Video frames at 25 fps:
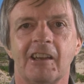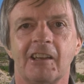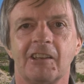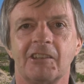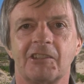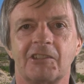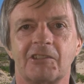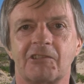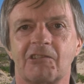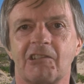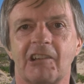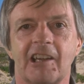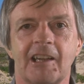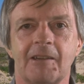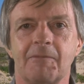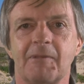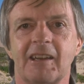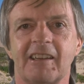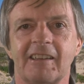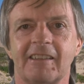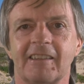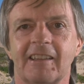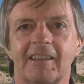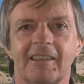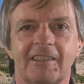
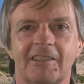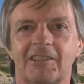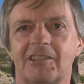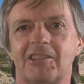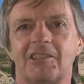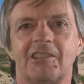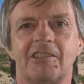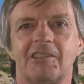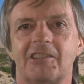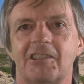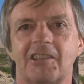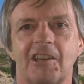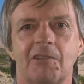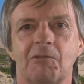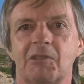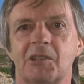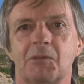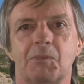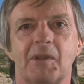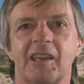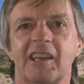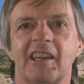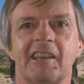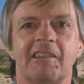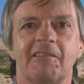screaming that she was
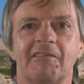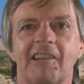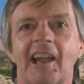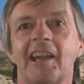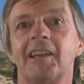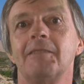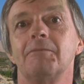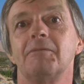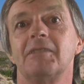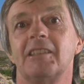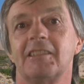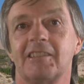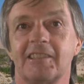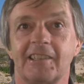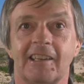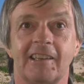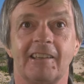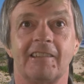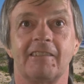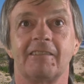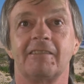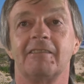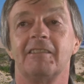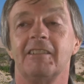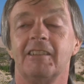being raped.
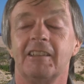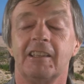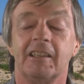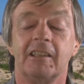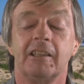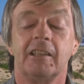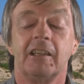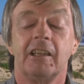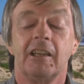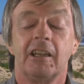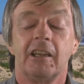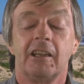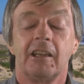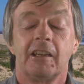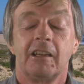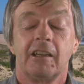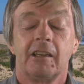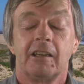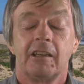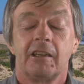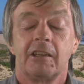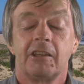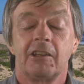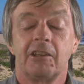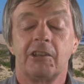So
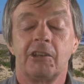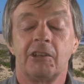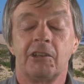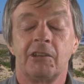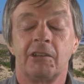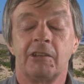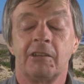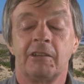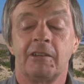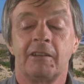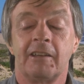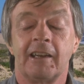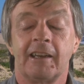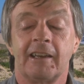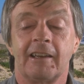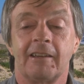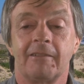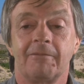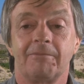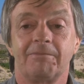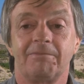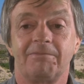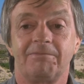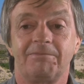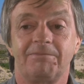you'd
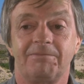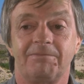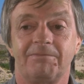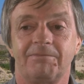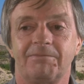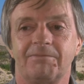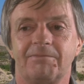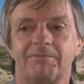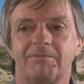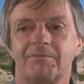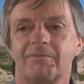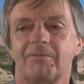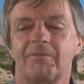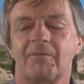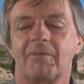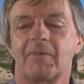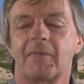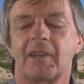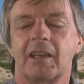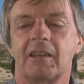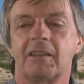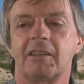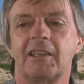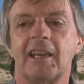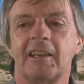
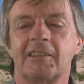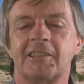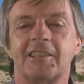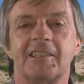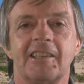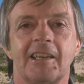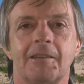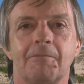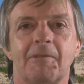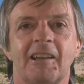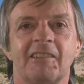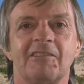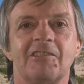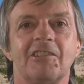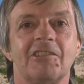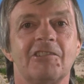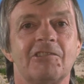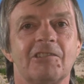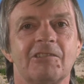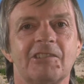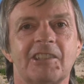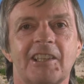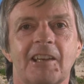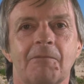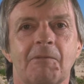does seem
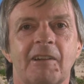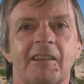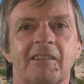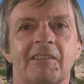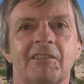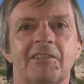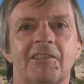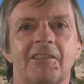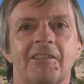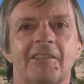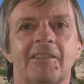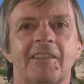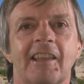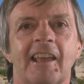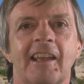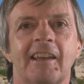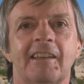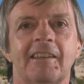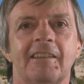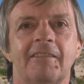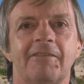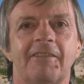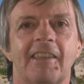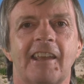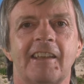unusual someone would do
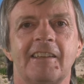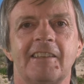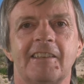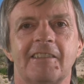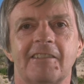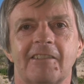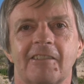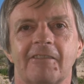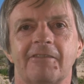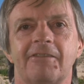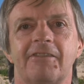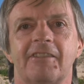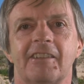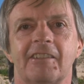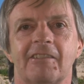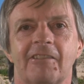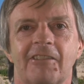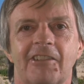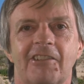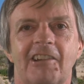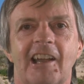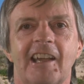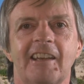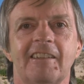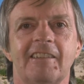that if they did not feel
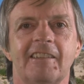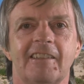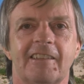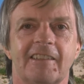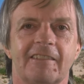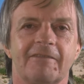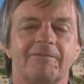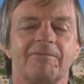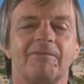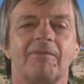threatened.